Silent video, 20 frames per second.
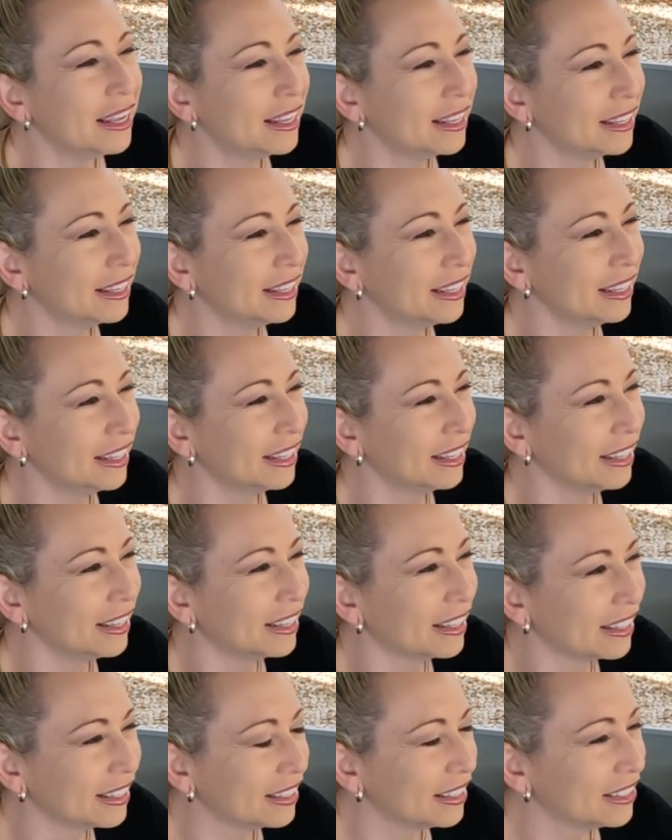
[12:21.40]

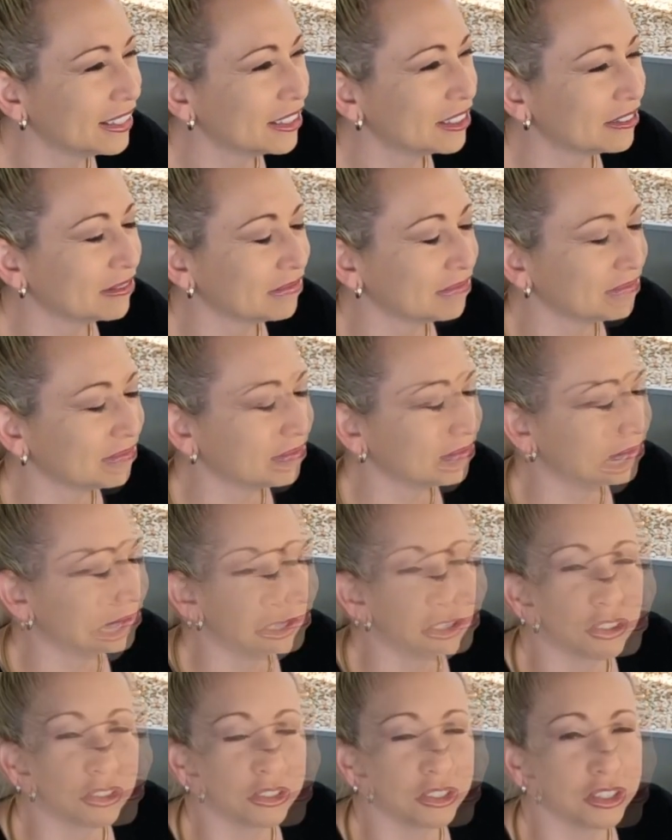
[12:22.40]
okay,
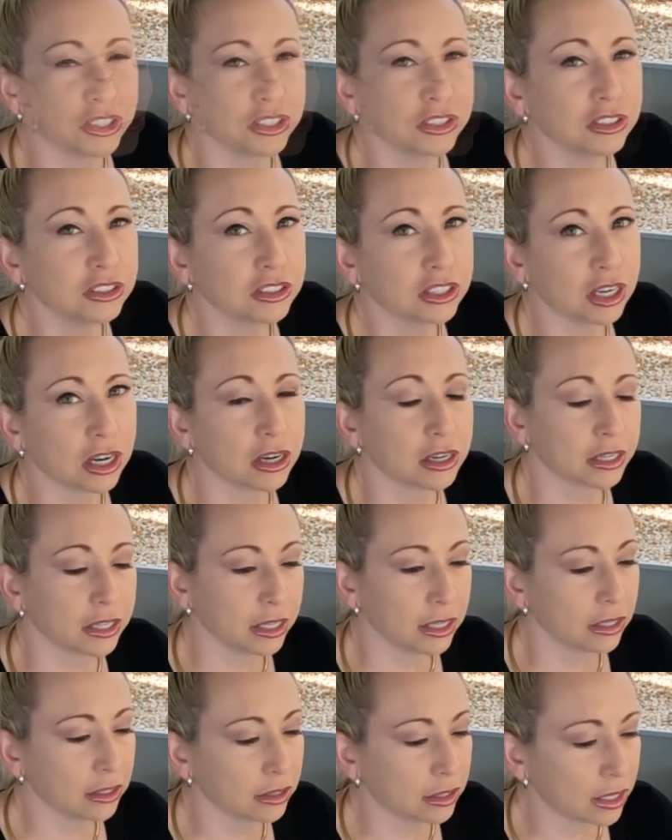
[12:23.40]
so you're
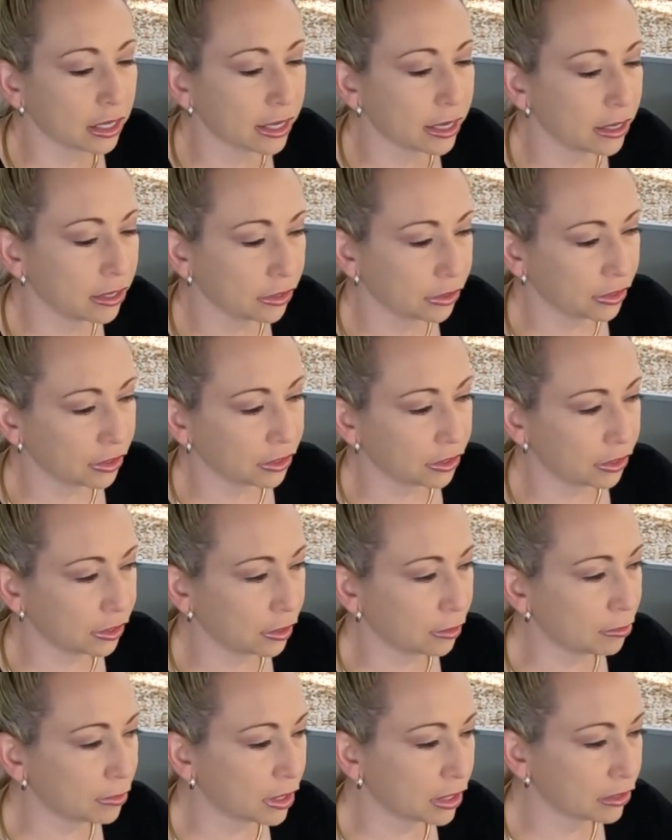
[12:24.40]
talking like
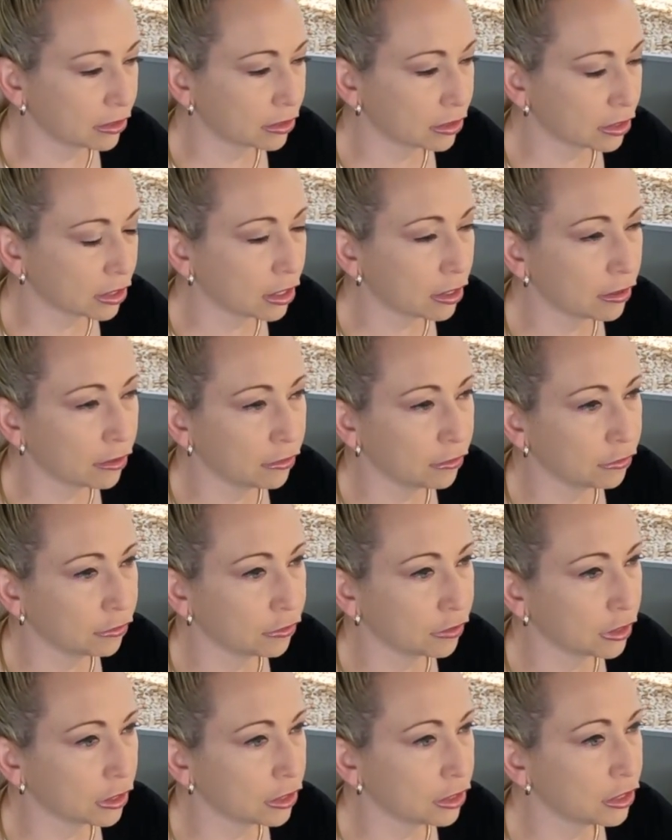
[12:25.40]
the months of
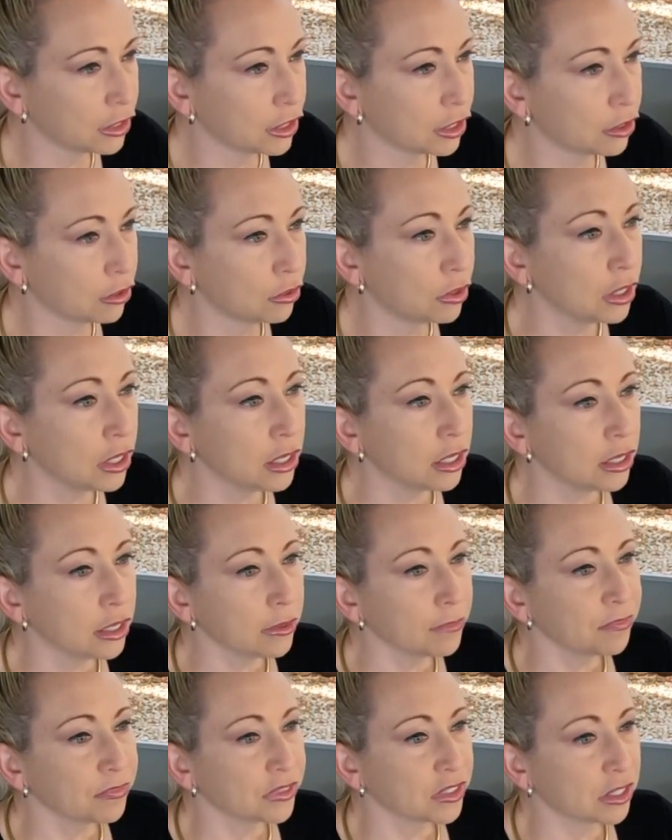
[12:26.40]

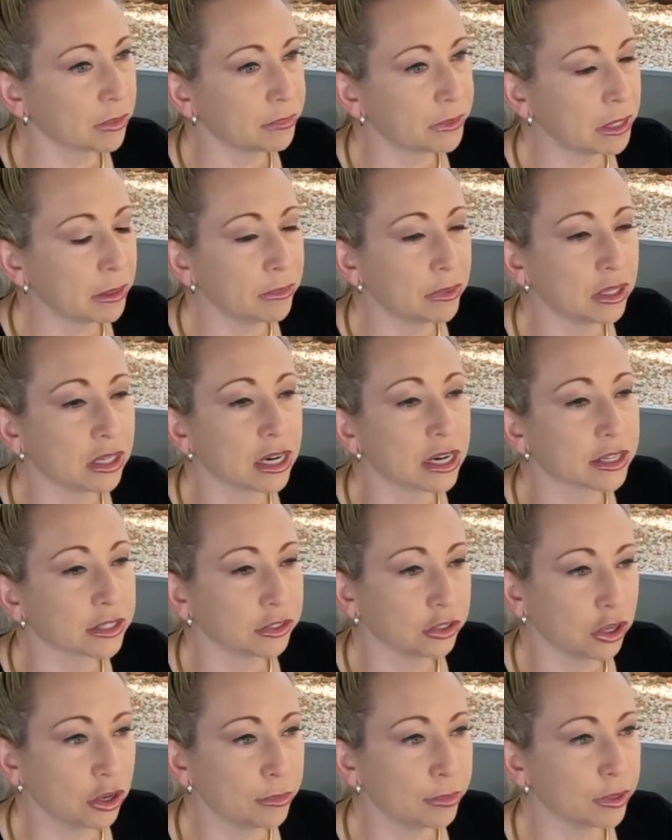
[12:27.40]
September,
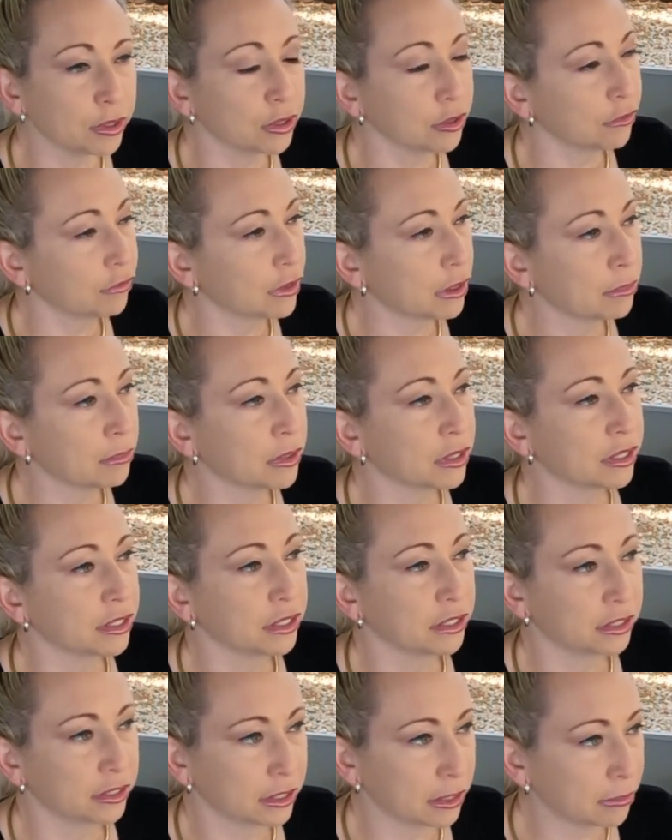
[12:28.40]
October, November,
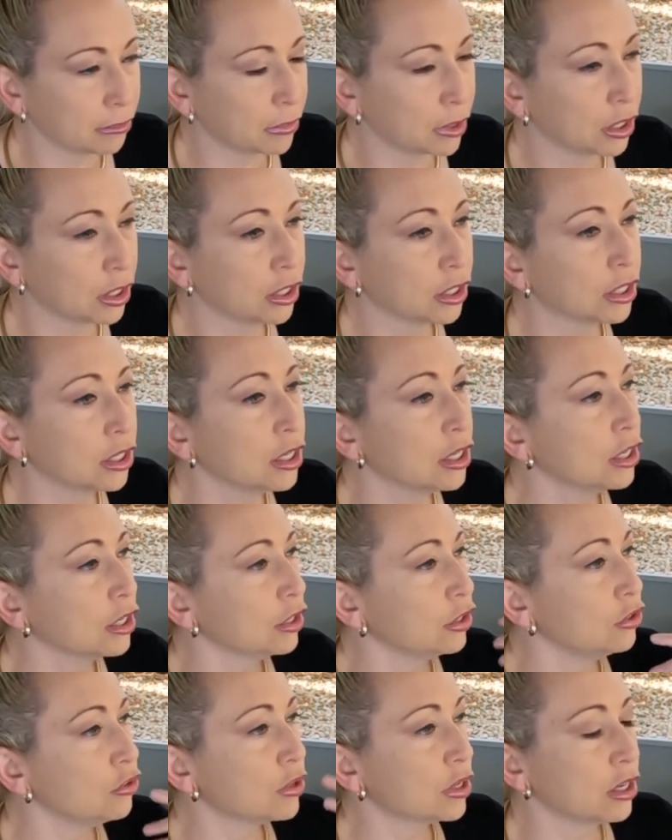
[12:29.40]
December.
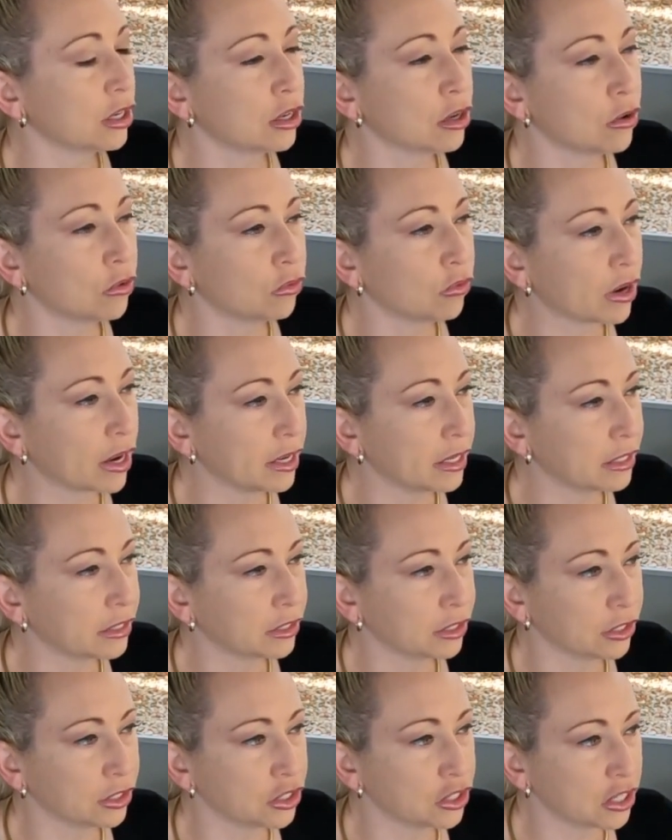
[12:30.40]
You can go right
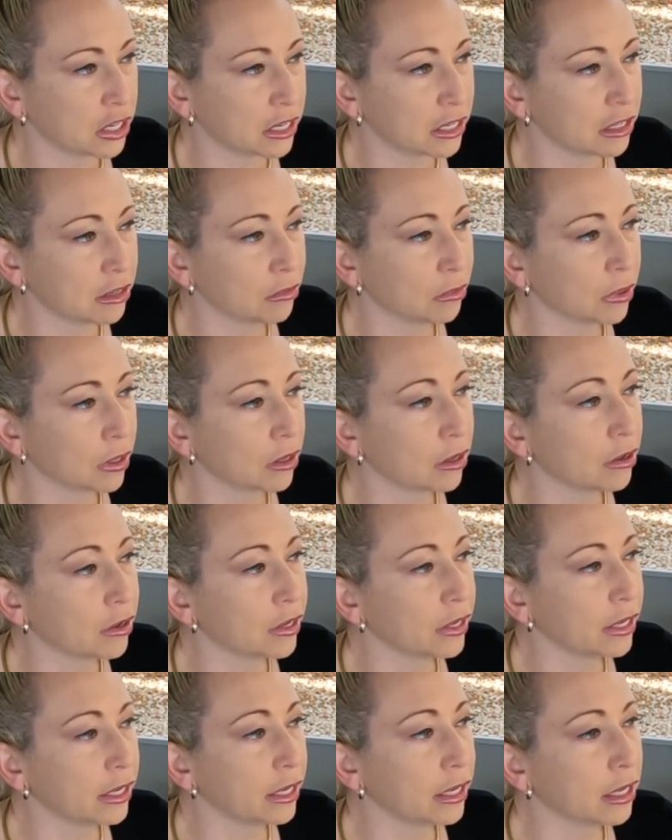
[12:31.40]
into
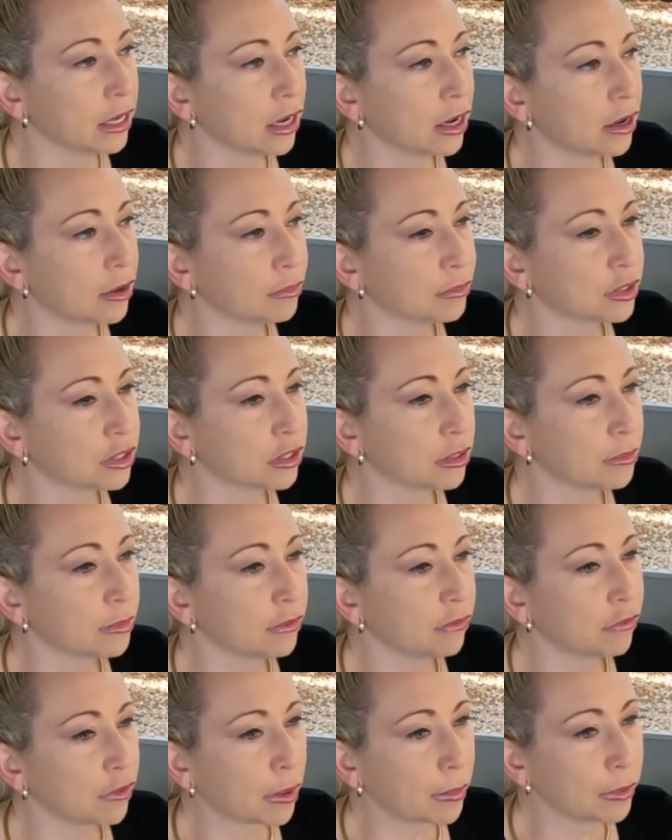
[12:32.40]
January, some
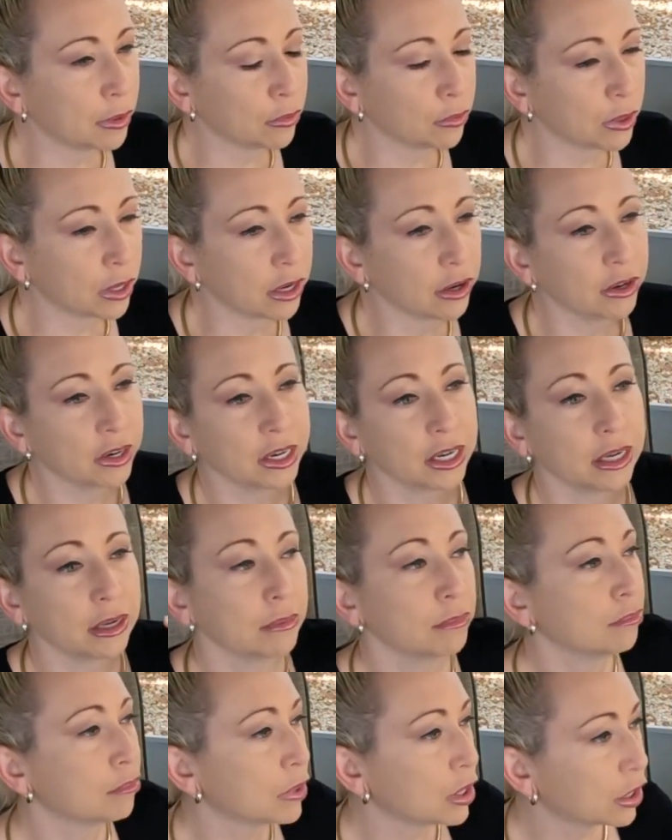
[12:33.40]
of February,
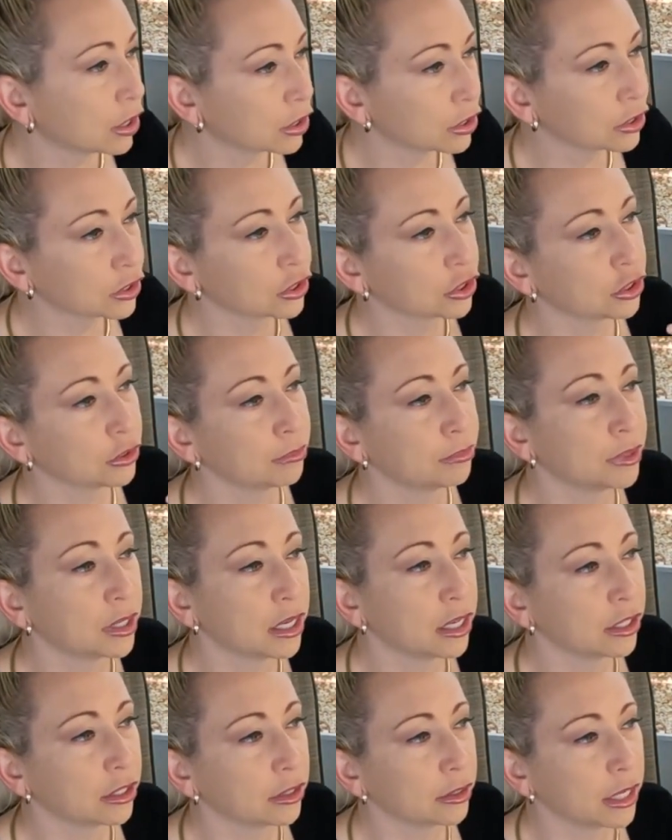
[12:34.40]
March,
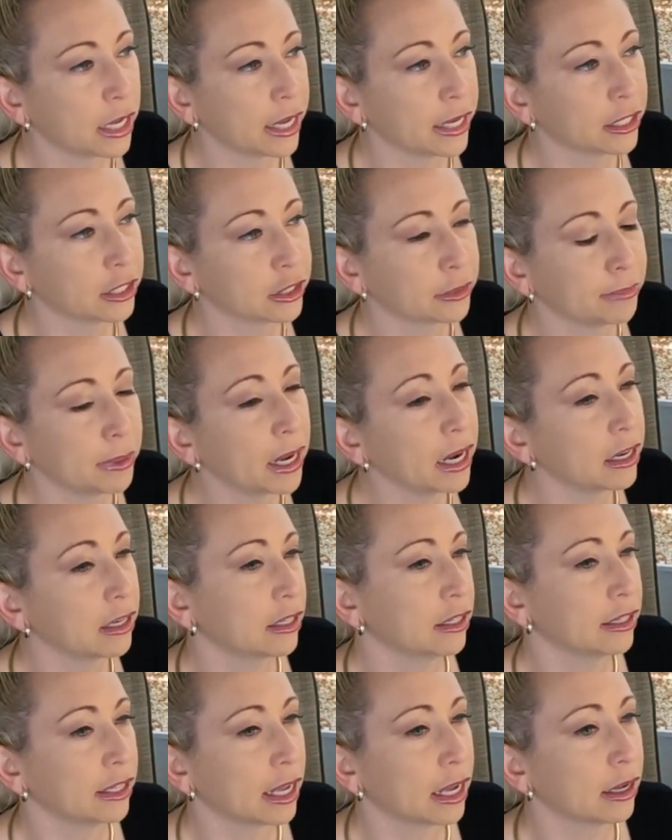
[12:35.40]
but
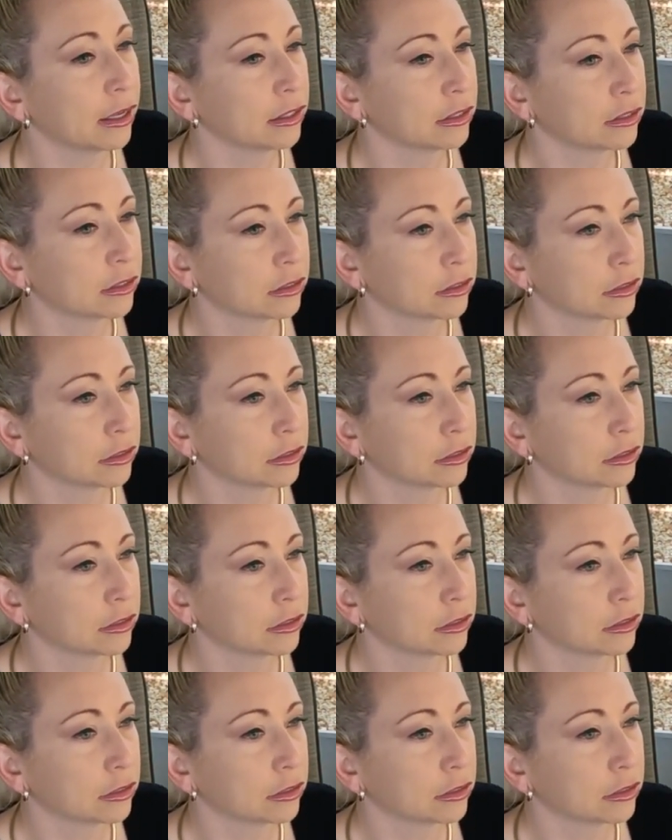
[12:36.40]
expect that